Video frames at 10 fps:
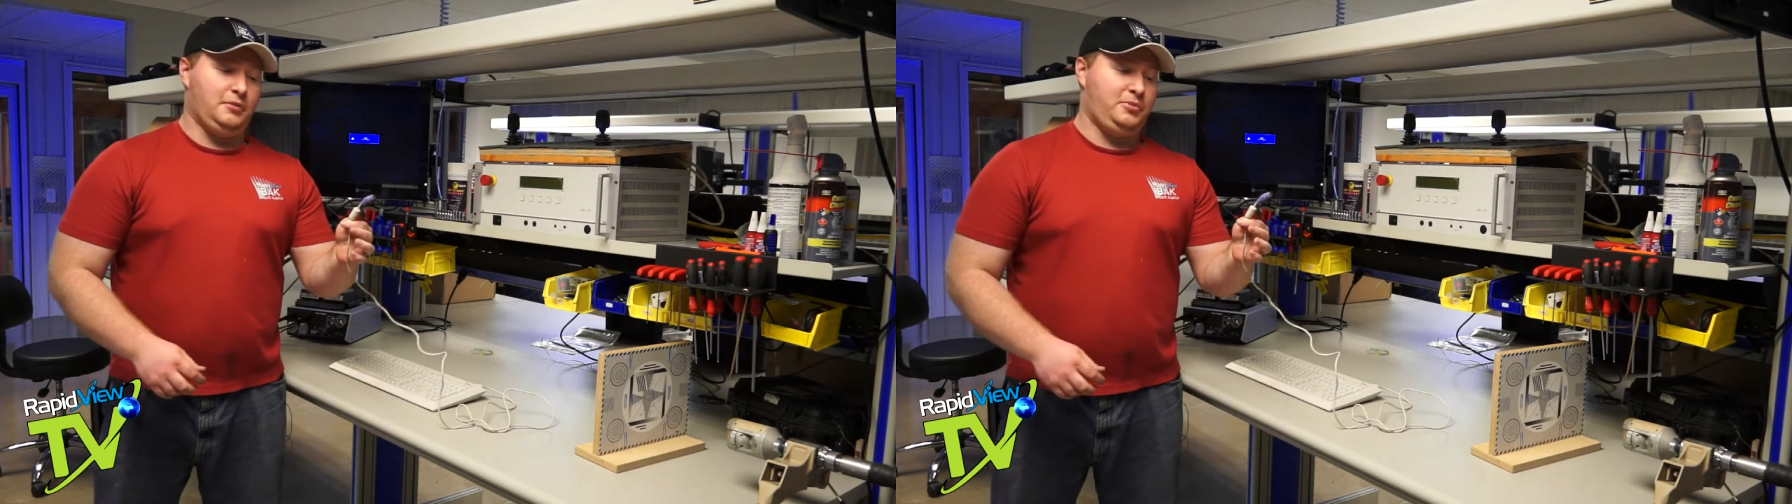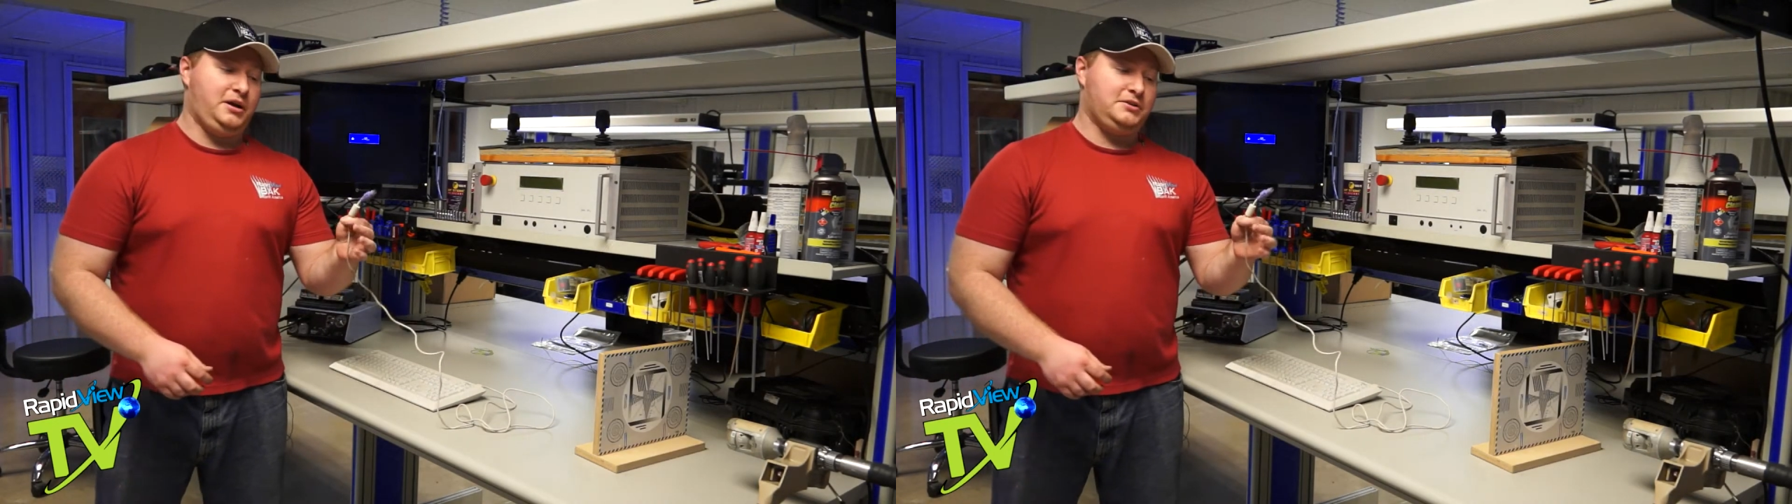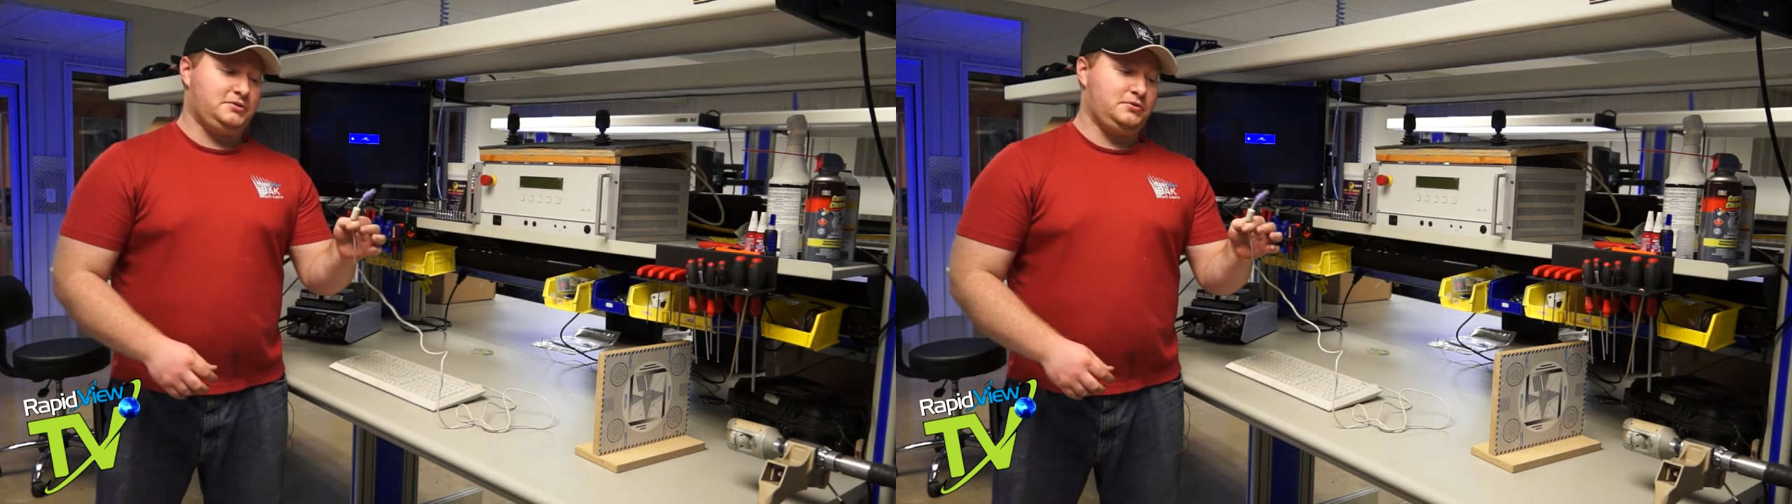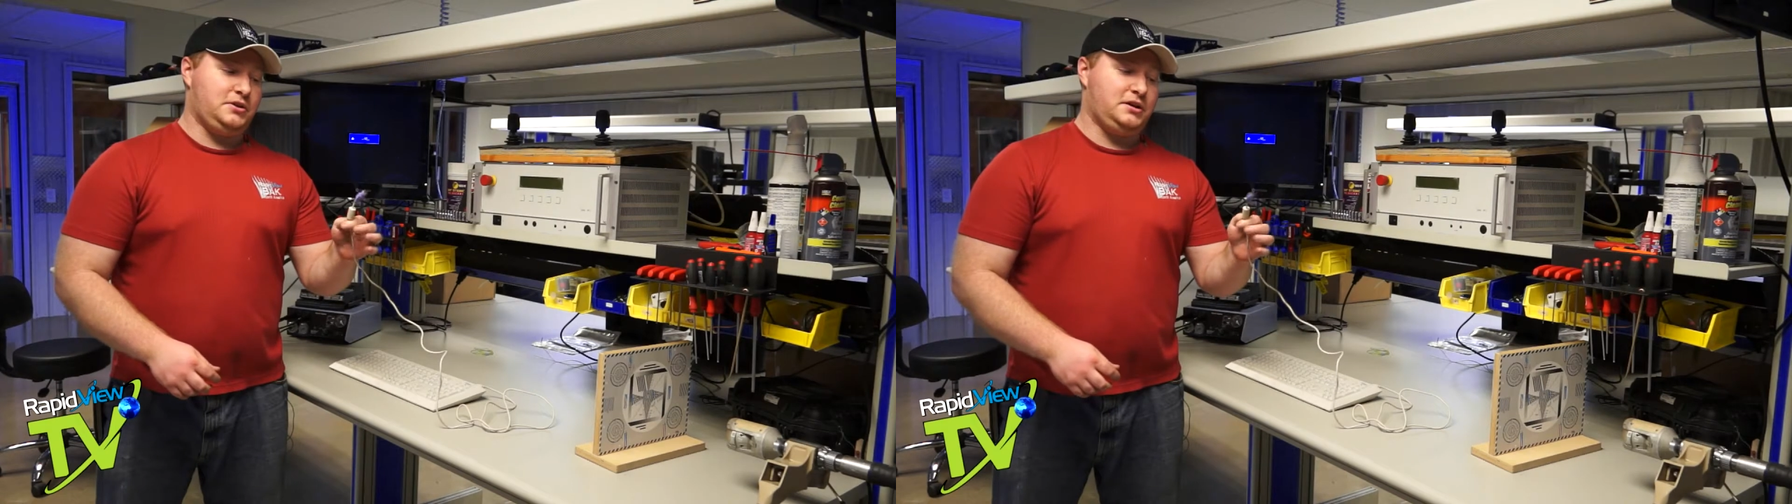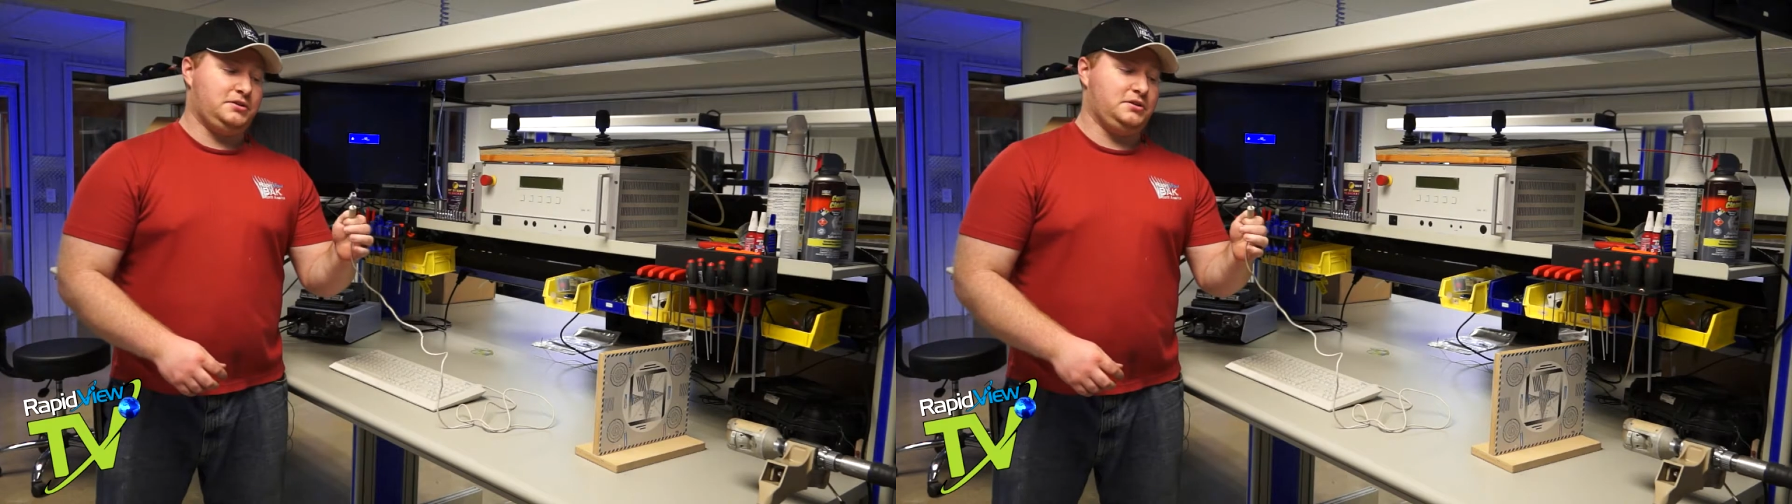PS2
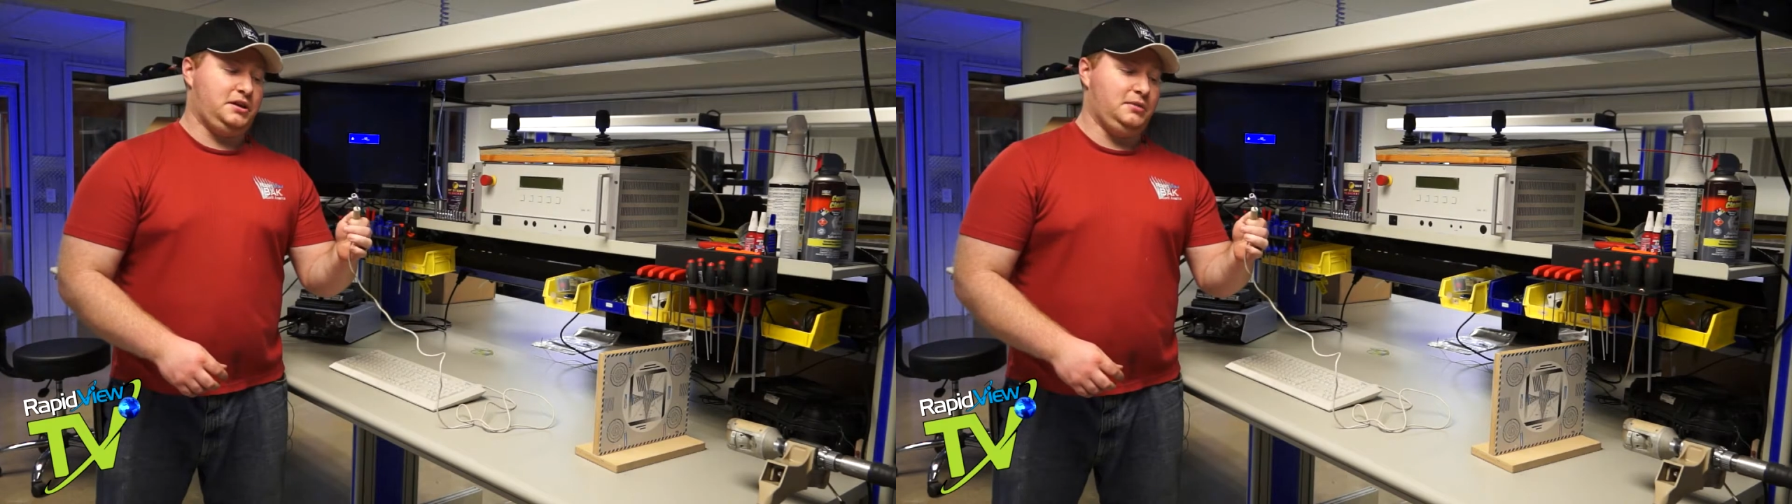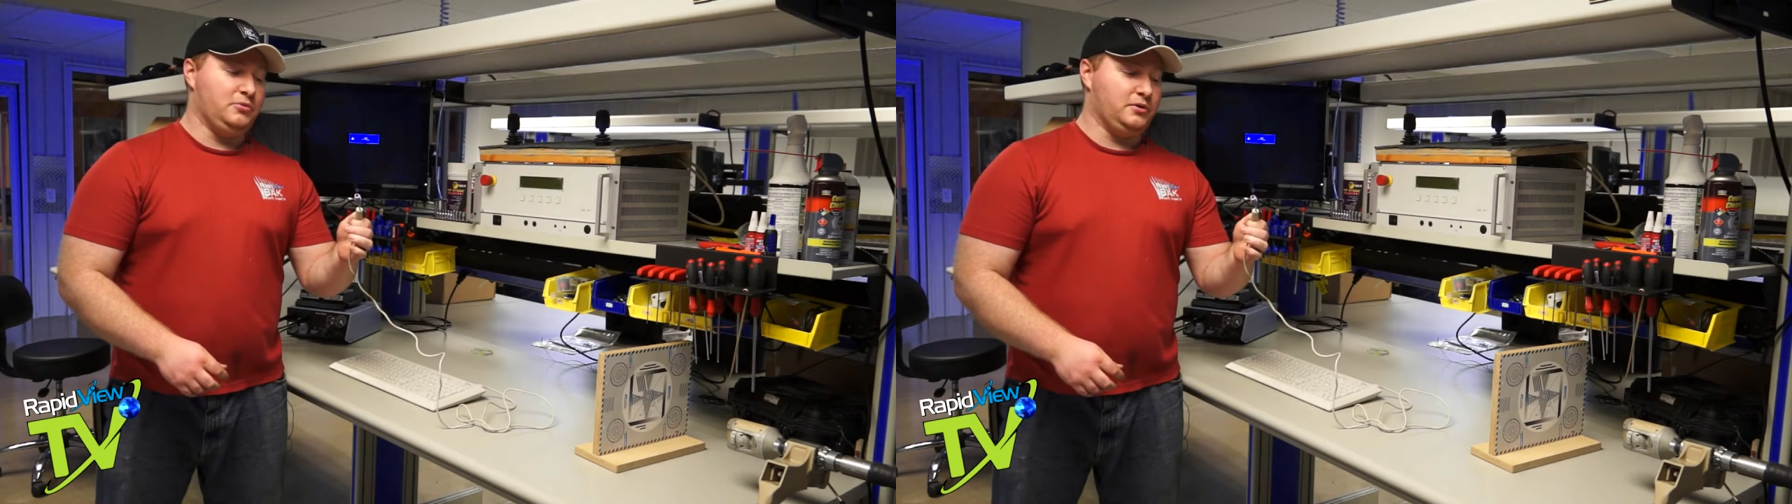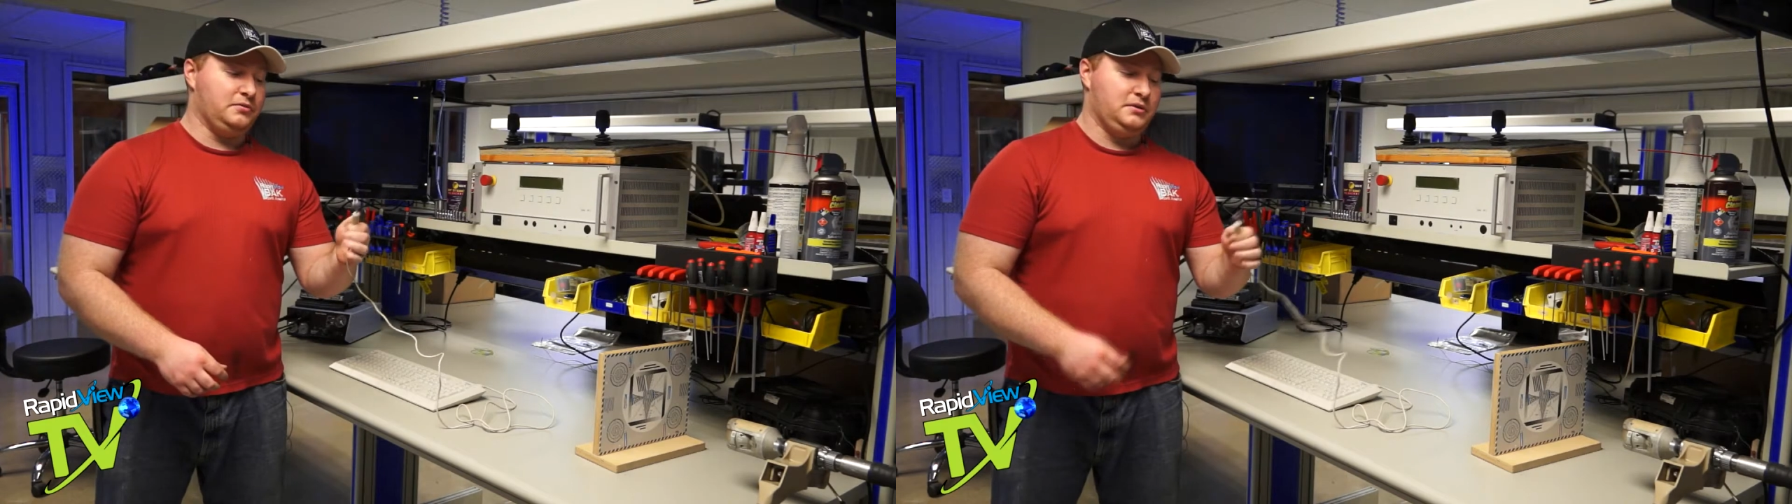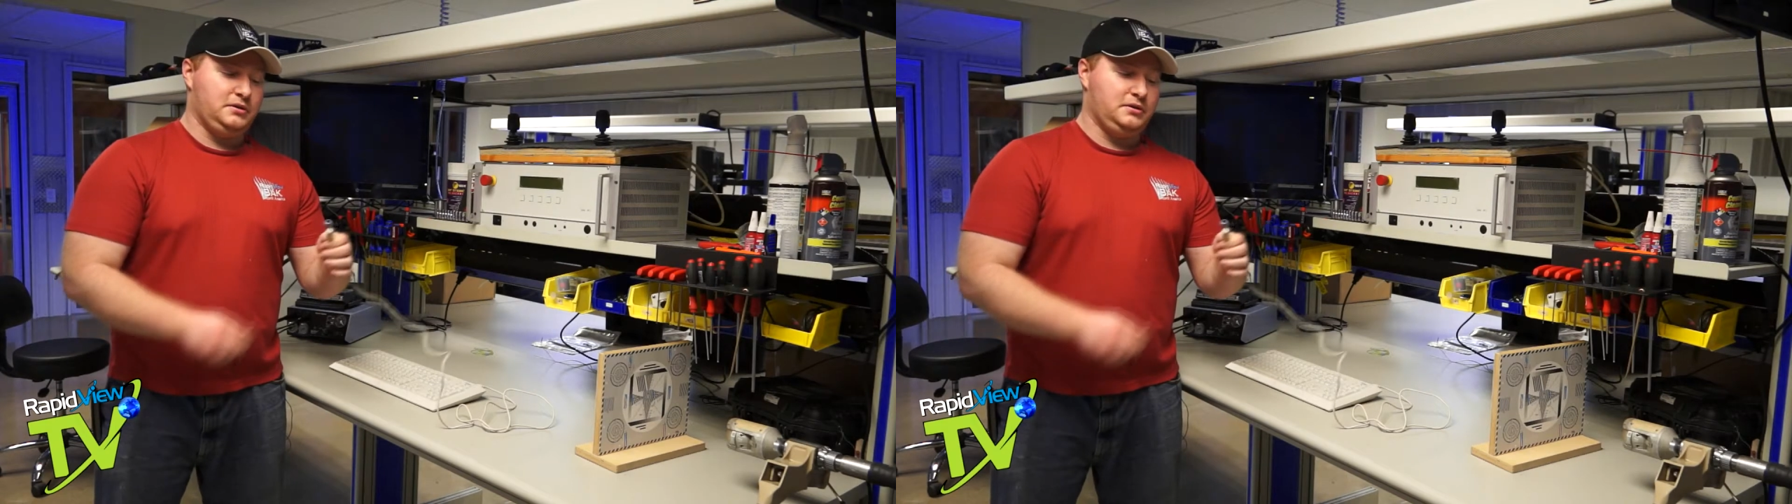connection keyboard.